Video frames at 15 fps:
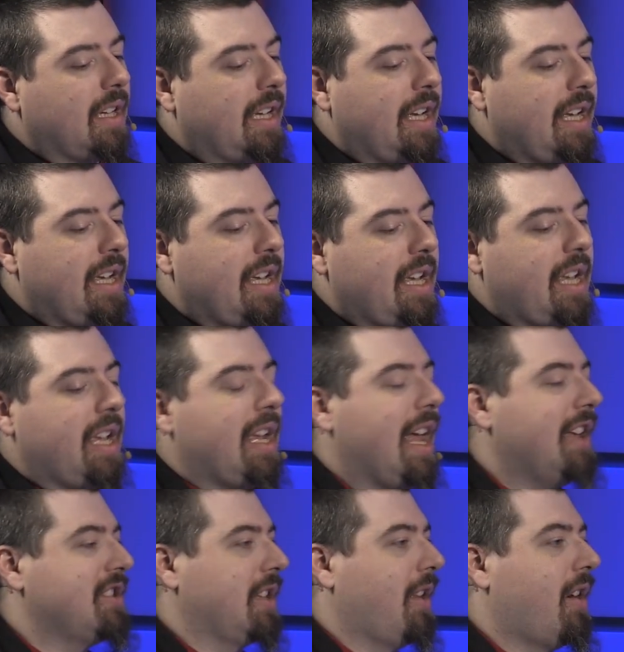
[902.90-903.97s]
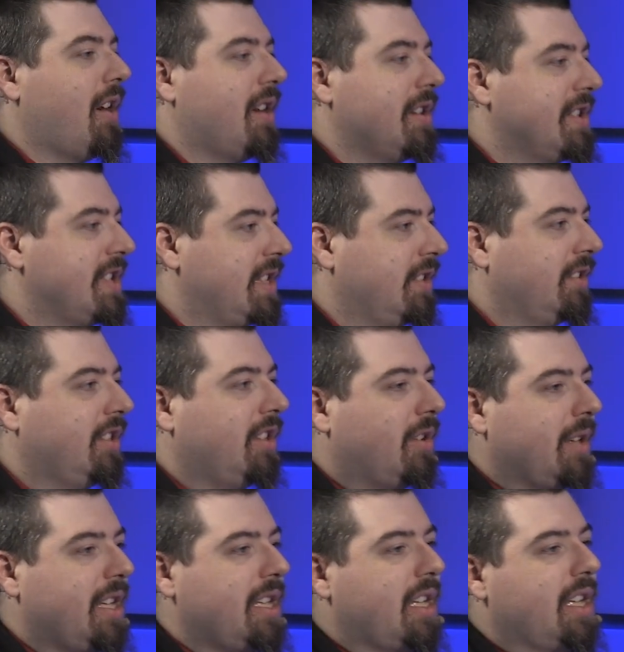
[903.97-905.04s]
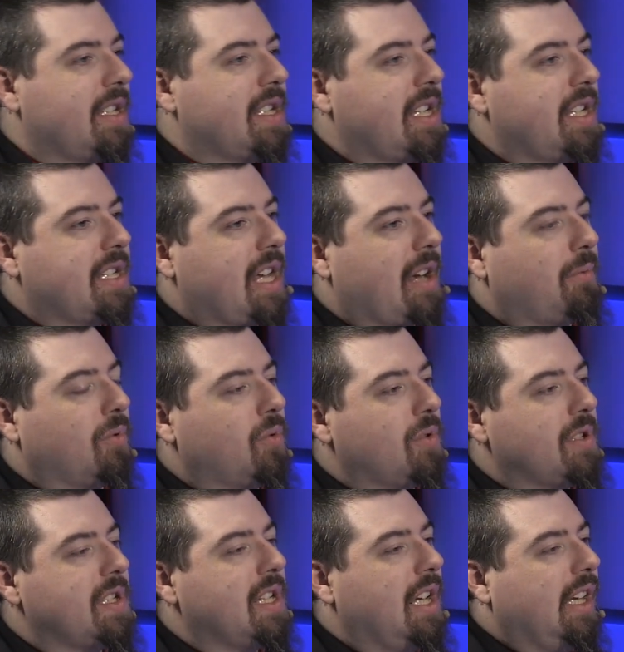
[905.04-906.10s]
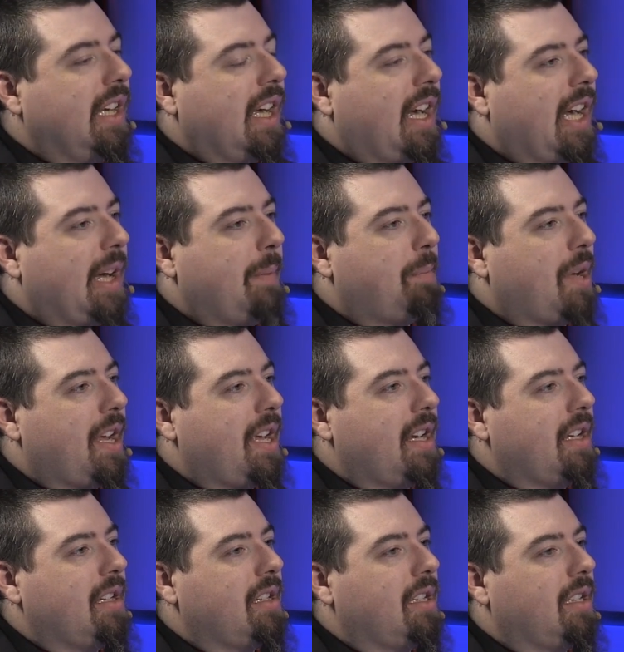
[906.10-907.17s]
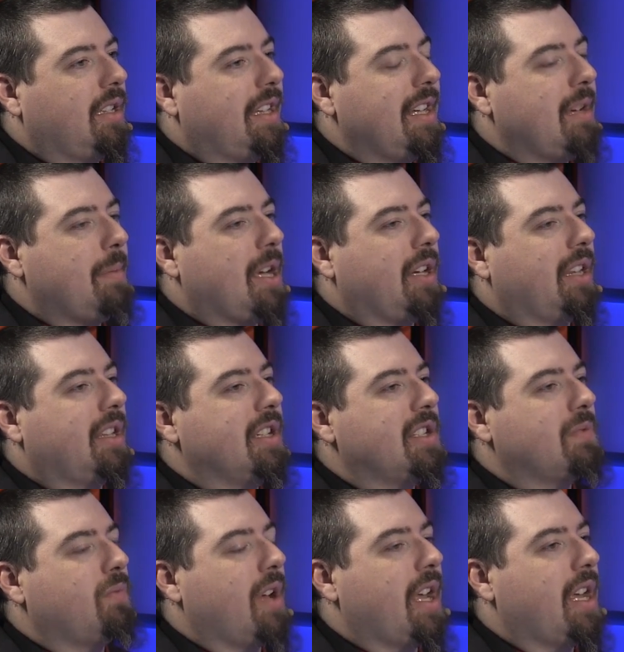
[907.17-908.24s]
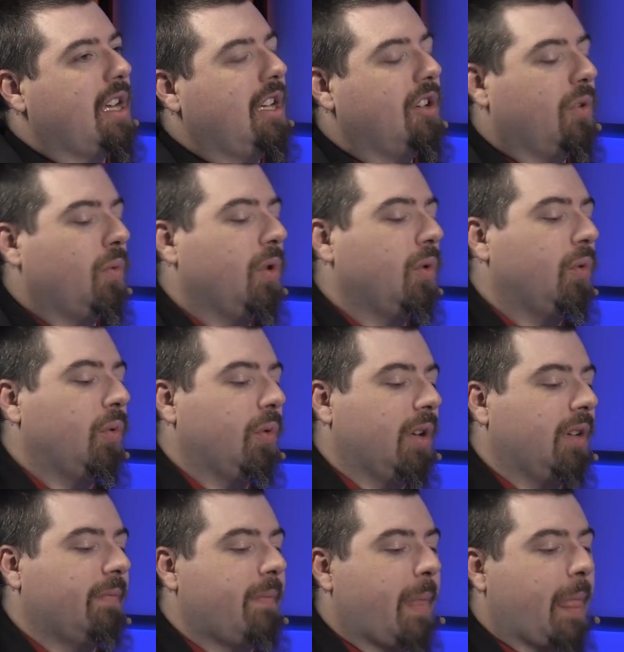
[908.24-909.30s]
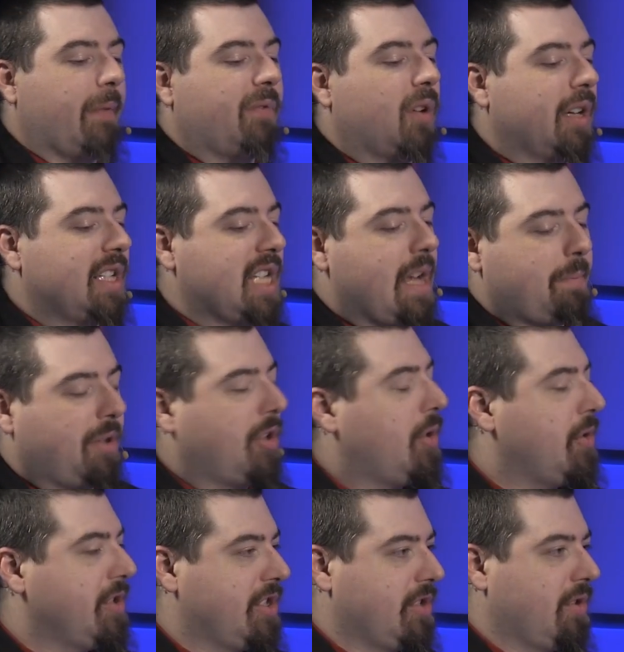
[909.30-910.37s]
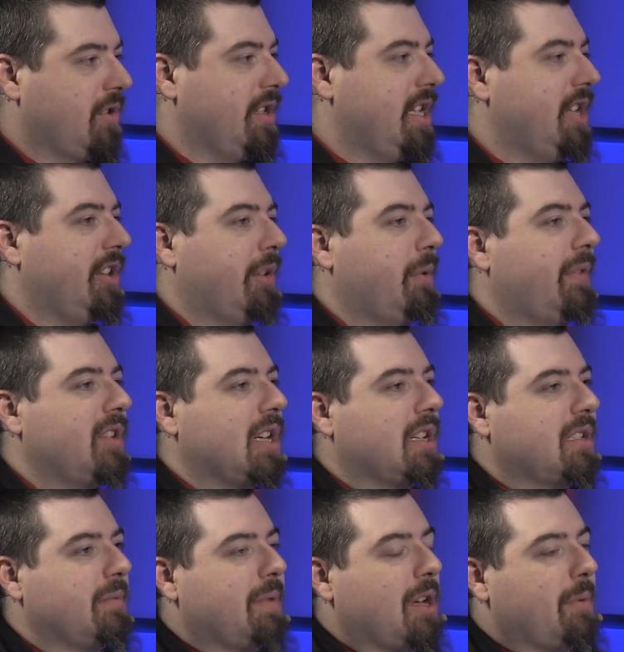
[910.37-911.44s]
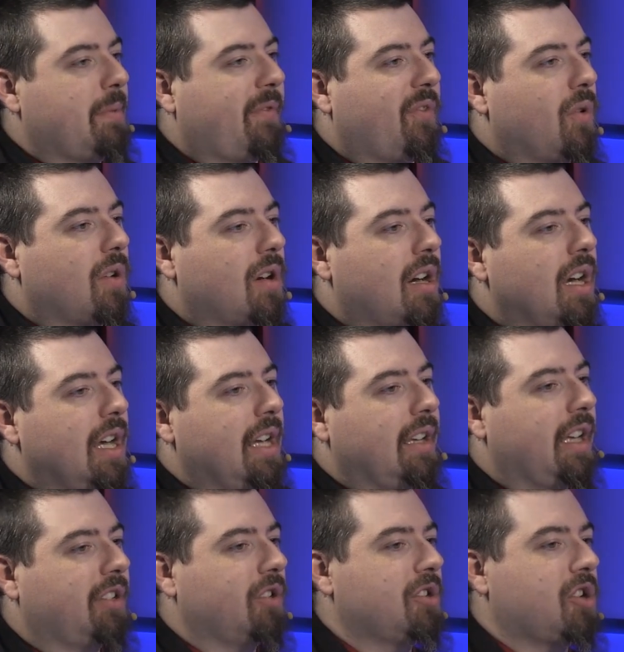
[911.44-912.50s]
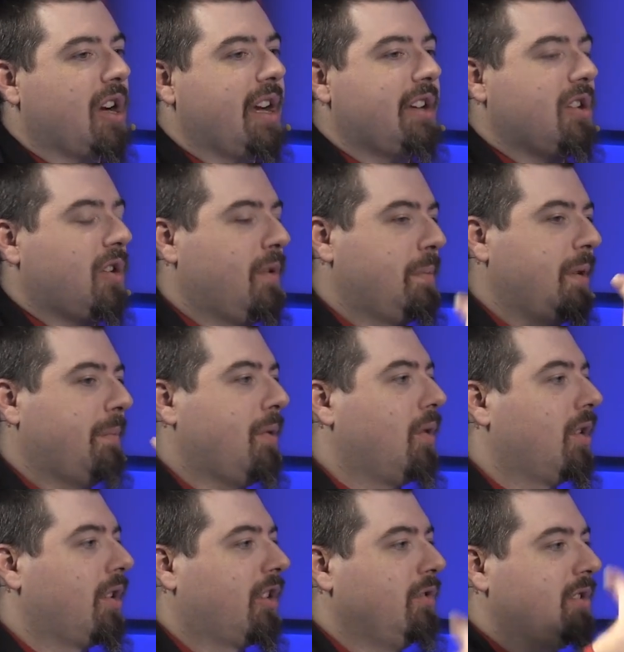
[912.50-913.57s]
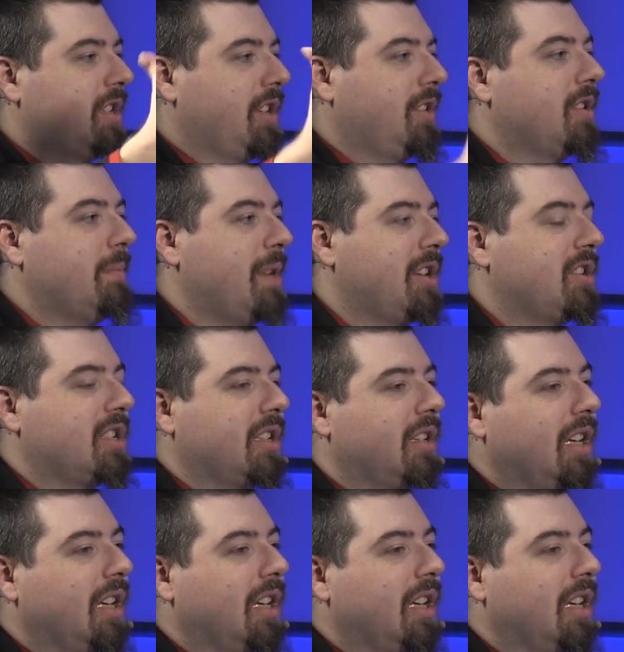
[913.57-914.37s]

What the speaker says: He has laws, and you know he's got rules. But think about it this way, you know. For example, the whole CERN deal that we've talked about before, that they're trying to open a portal to another dimension.